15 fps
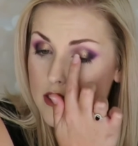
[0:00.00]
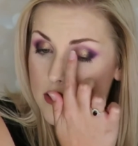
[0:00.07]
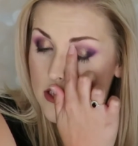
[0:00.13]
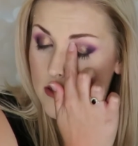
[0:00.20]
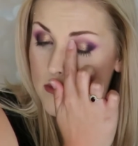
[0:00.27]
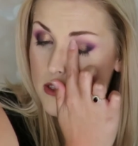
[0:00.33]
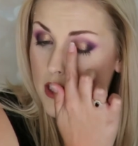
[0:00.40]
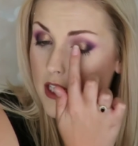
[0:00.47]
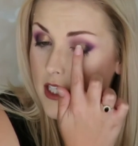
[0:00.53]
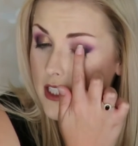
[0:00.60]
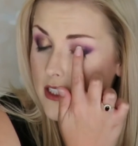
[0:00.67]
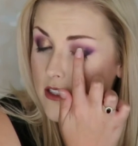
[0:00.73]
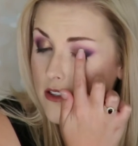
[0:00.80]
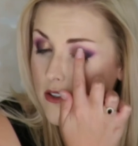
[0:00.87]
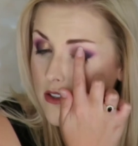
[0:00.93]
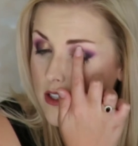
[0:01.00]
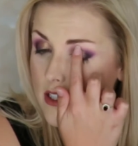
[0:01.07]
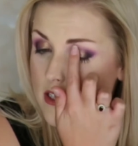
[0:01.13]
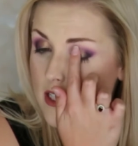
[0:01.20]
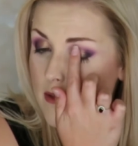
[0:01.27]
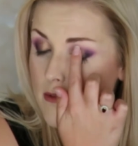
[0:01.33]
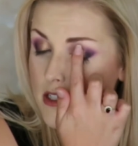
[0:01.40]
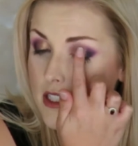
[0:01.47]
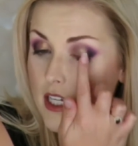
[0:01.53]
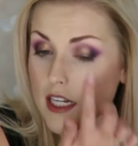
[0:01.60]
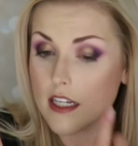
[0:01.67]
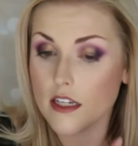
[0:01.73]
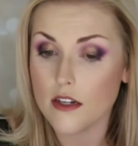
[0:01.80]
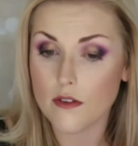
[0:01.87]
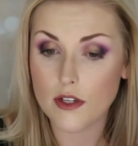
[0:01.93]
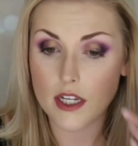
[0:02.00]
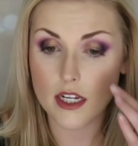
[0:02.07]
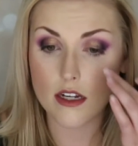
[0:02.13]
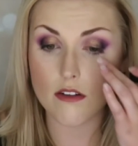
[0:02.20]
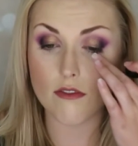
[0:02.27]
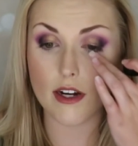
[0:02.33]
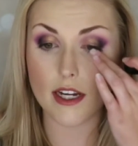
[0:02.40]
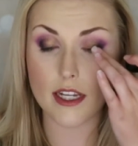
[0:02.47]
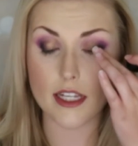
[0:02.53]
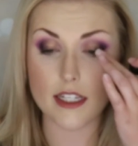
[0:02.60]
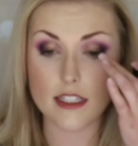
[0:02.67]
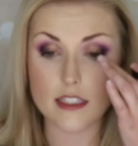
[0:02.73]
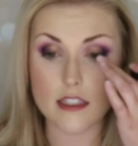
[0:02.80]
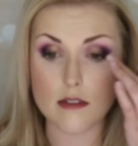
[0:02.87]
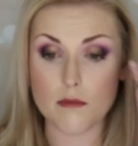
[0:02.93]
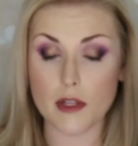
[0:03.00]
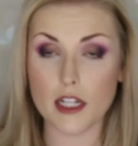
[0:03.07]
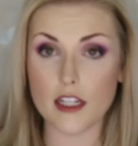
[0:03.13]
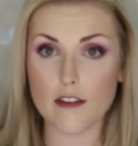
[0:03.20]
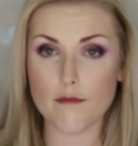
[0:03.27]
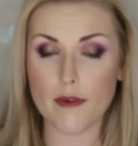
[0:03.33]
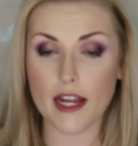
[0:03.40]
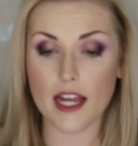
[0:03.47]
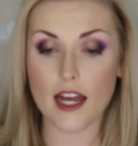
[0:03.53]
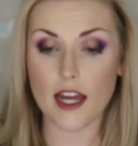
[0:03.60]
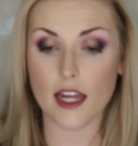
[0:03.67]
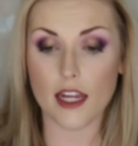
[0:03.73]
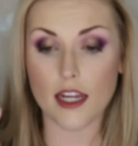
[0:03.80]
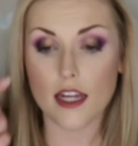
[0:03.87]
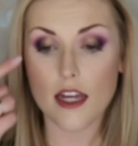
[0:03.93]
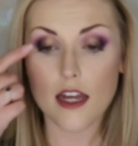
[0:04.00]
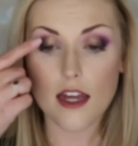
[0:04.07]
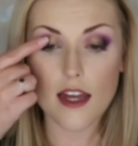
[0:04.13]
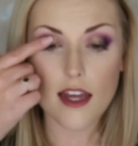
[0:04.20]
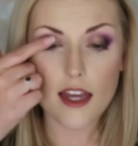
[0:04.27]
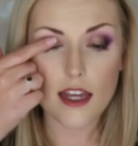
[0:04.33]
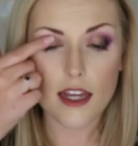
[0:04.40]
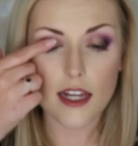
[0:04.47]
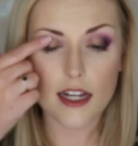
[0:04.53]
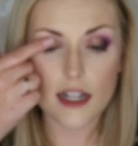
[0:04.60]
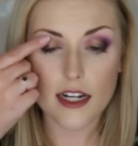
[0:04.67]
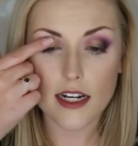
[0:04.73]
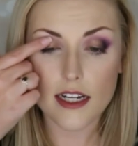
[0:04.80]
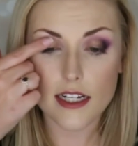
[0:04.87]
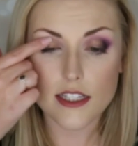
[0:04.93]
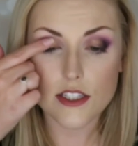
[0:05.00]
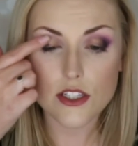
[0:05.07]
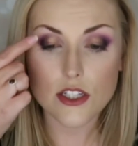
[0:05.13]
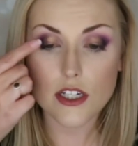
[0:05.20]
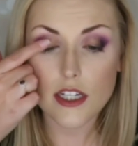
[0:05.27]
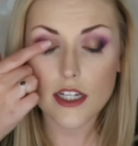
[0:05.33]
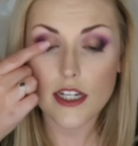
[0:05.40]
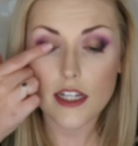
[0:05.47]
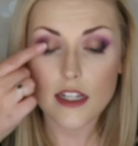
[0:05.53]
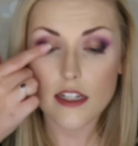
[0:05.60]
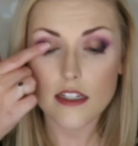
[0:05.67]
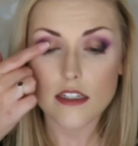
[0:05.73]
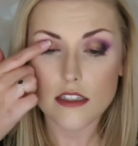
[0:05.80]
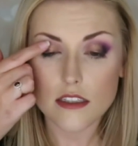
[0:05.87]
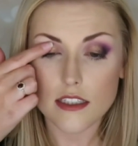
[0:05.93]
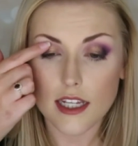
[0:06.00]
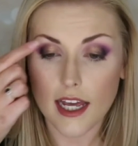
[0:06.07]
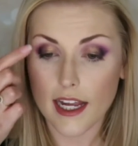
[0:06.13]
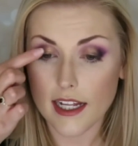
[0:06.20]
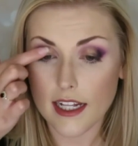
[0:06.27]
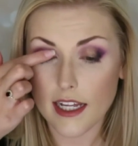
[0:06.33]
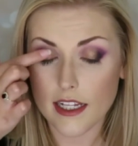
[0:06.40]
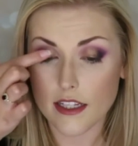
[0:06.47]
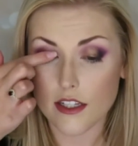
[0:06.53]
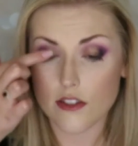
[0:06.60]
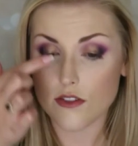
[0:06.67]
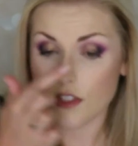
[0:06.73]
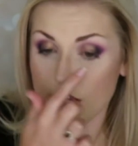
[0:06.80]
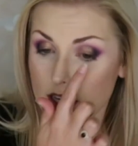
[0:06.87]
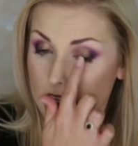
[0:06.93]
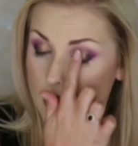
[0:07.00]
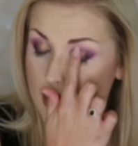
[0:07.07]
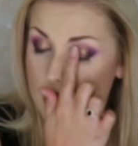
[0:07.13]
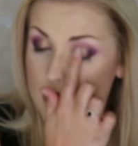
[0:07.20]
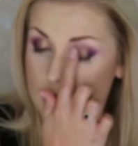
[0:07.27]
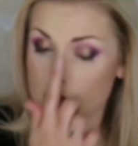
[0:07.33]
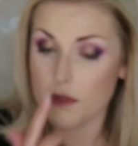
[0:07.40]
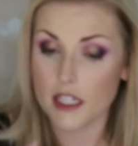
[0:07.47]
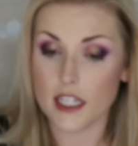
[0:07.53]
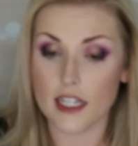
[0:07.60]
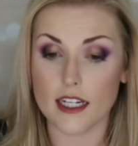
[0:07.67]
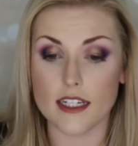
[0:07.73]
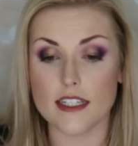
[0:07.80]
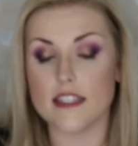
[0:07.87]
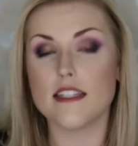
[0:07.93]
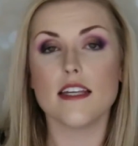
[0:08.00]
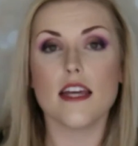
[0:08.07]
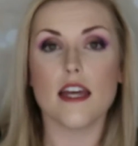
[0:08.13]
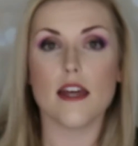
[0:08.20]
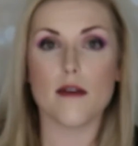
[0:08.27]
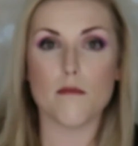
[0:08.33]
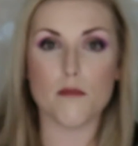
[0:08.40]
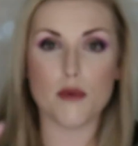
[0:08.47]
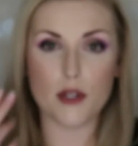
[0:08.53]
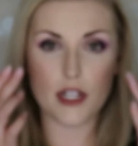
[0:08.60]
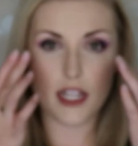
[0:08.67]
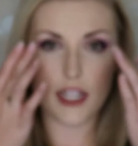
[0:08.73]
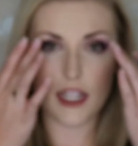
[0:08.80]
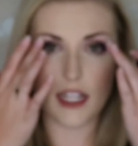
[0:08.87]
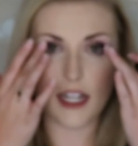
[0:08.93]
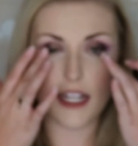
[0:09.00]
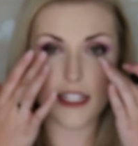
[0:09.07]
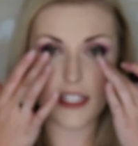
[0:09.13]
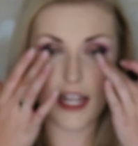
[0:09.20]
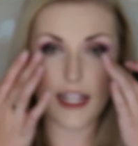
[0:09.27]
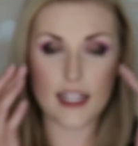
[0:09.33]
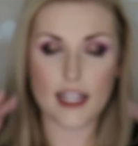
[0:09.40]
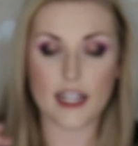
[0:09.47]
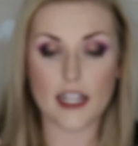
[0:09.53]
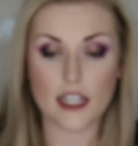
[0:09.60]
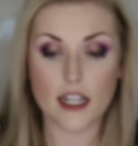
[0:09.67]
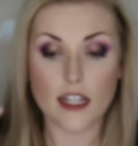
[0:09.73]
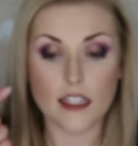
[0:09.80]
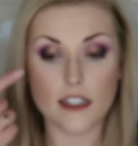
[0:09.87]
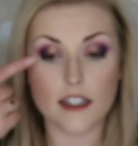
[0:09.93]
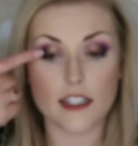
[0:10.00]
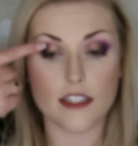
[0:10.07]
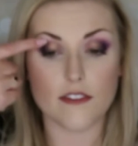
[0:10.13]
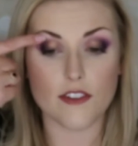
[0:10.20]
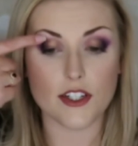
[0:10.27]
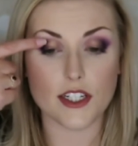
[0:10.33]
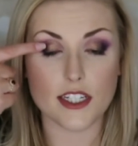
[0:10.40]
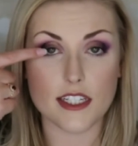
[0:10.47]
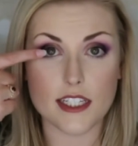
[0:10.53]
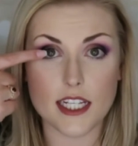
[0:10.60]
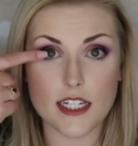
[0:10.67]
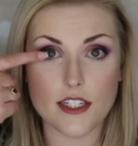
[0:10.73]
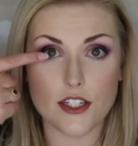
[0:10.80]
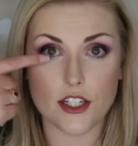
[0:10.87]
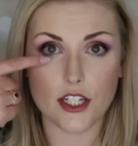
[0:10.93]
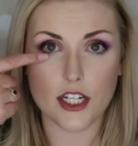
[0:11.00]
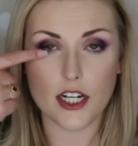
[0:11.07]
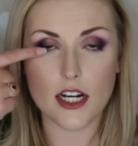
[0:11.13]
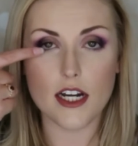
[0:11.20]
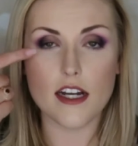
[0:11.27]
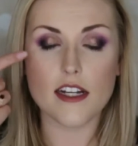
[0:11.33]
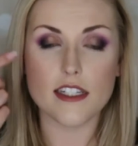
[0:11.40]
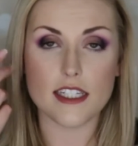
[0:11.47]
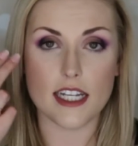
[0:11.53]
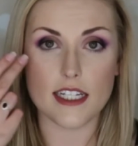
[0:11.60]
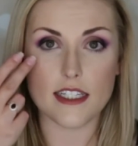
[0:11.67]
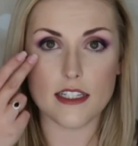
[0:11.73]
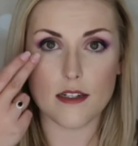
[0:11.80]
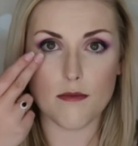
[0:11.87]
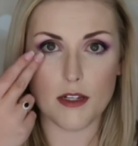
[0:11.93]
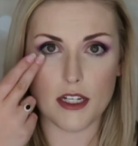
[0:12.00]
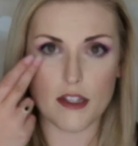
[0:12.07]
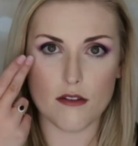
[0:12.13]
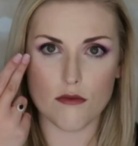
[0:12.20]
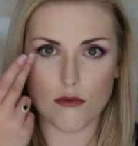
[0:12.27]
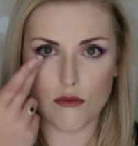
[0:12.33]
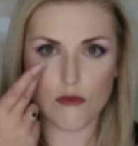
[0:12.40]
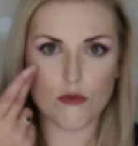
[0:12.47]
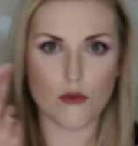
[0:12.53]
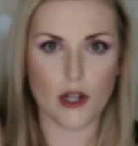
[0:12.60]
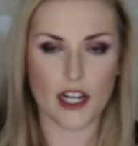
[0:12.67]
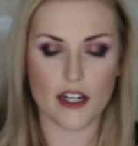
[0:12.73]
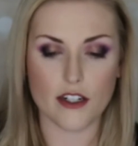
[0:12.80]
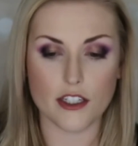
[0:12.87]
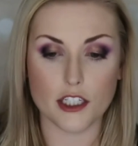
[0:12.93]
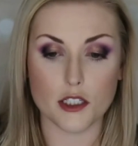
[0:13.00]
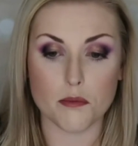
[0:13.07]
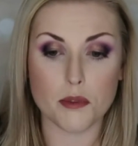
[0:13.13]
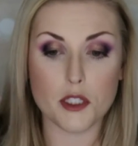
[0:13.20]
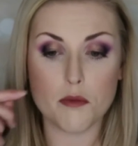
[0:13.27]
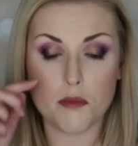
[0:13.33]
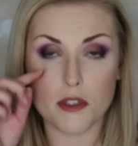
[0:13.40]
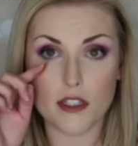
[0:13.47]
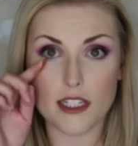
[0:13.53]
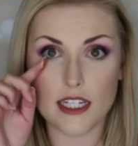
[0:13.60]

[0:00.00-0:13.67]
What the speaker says: So I'm starting at the corners. I'm just kind of going right into the middle of my eye, and it's good to highlight those areas because putting a nice highlighting color in the very center tends to be where your pupil